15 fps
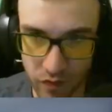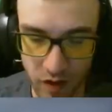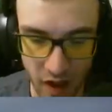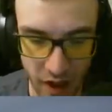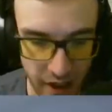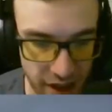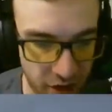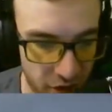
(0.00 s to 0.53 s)

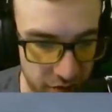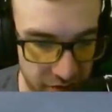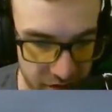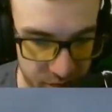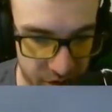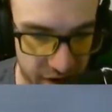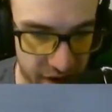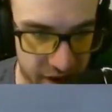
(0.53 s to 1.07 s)
And I know I'm just
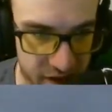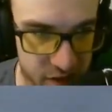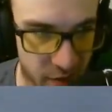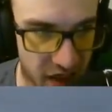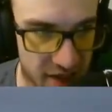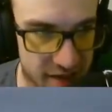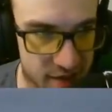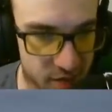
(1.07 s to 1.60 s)
playing against
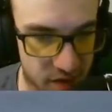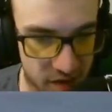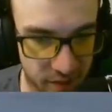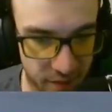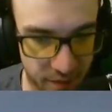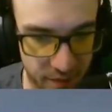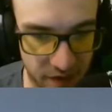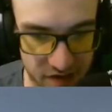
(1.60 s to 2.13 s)
bots, but
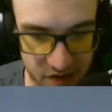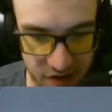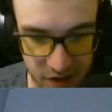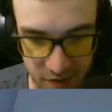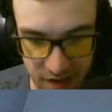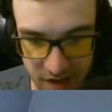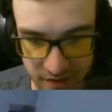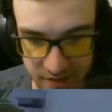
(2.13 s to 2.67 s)
it's a good
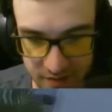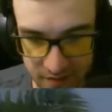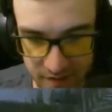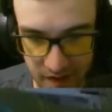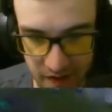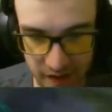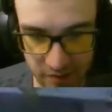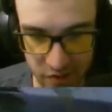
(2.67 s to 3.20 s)
way to
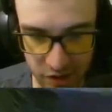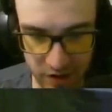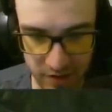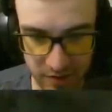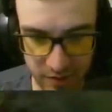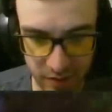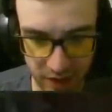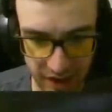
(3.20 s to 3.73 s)
aim train.
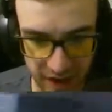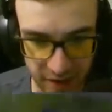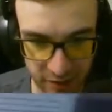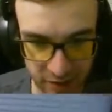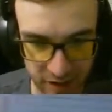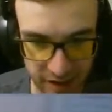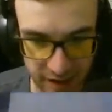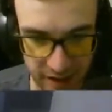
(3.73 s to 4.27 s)
But I can't
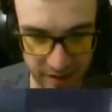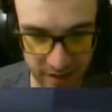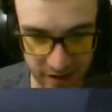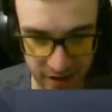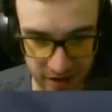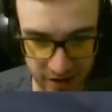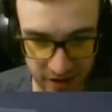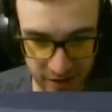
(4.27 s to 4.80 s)
really aim at
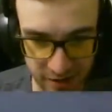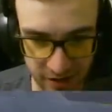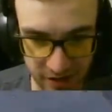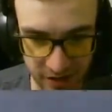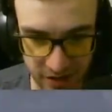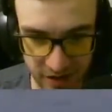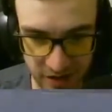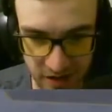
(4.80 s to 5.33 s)
all anyway right
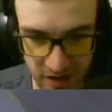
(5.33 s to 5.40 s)
now.